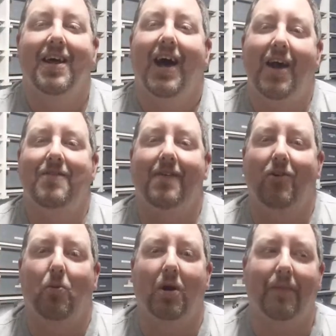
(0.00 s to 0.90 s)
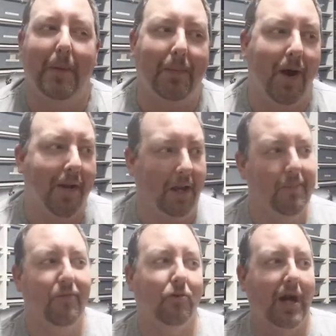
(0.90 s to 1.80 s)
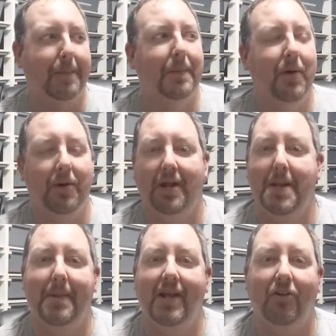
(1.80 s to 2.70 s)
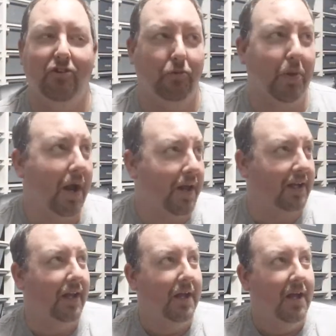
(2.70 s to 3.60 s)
I've never worked their product. Before I promoted anybody else's product,